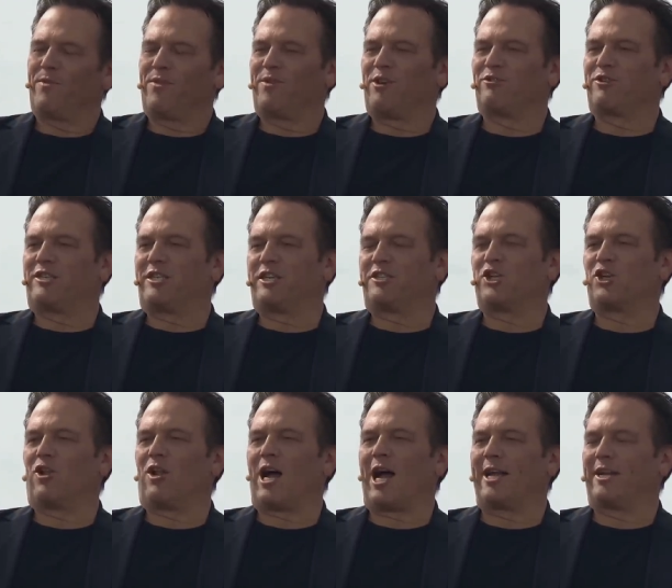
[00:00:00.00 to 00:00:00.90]
those
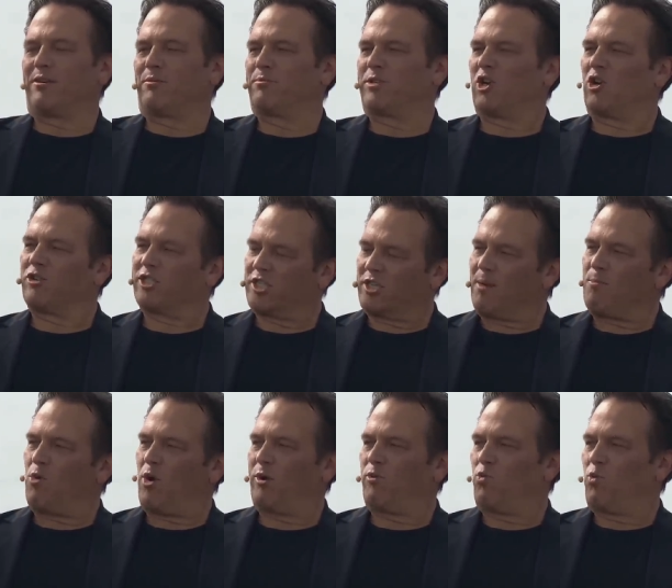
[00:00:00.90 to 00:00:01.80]
digital items are
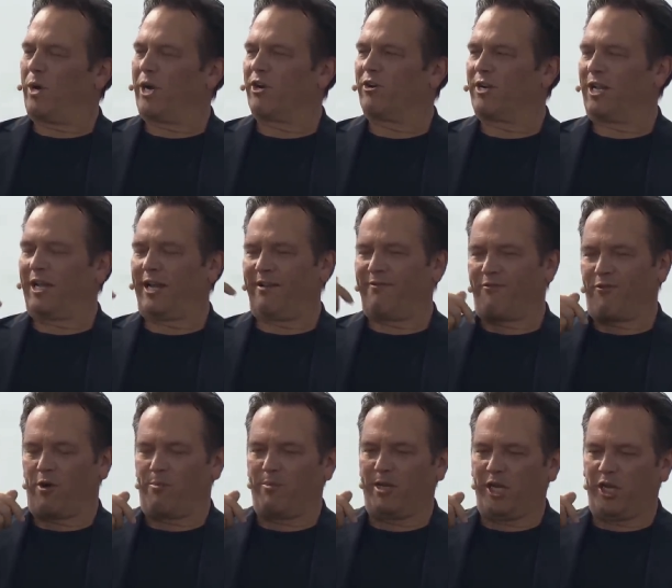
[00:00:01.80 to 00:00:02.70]
somewhat weirdly
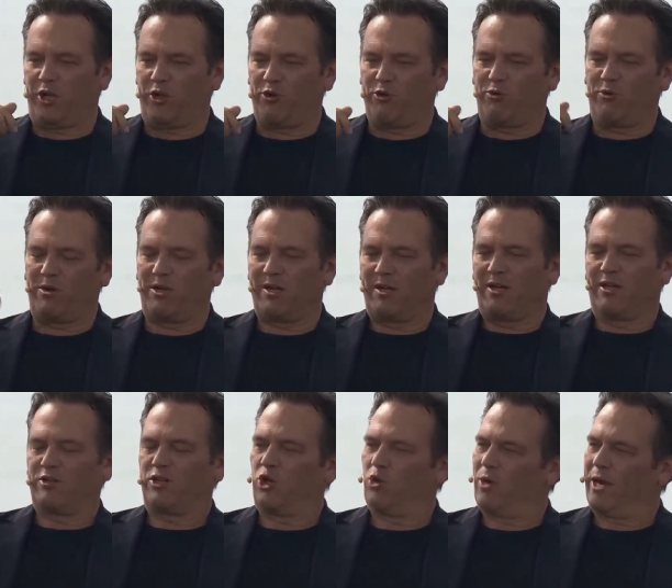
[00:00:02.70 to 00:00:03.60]
from you
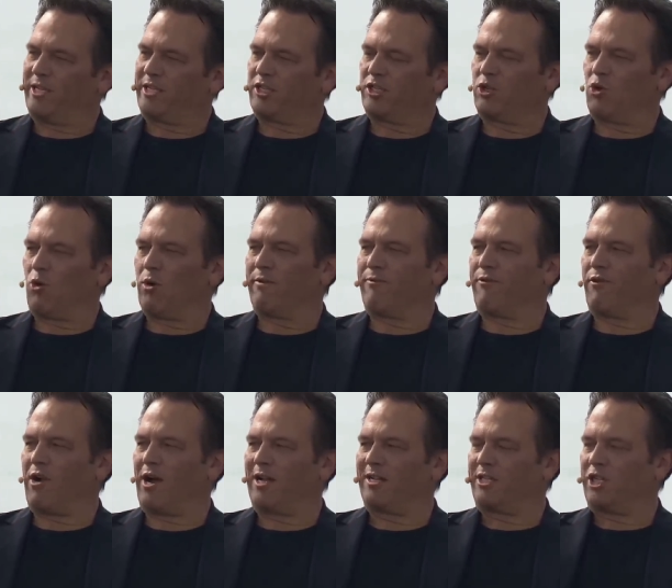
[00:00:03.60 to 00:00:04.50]
to a
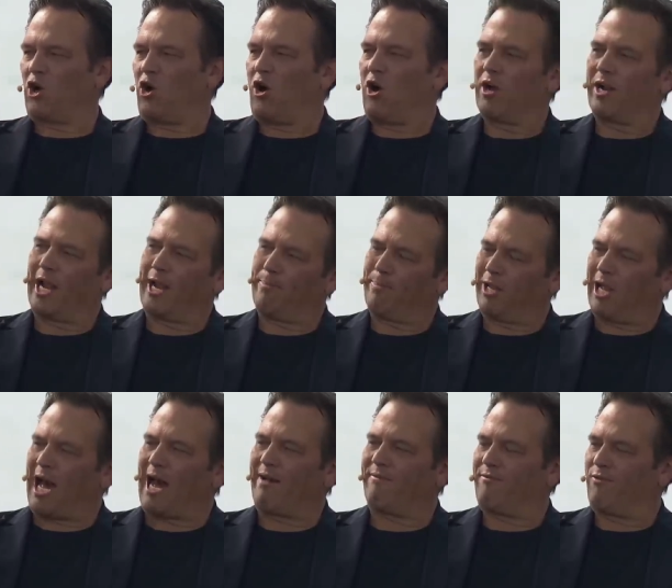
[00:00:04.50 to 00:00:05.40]
storefront on a
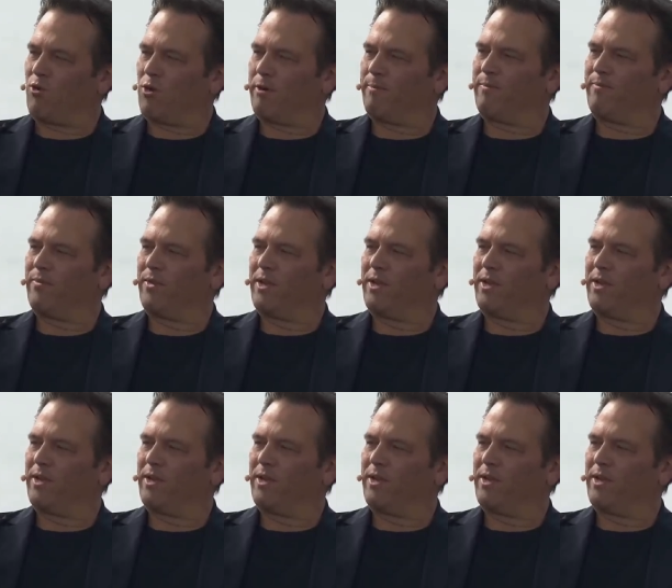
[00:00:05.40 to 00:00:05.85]
platform.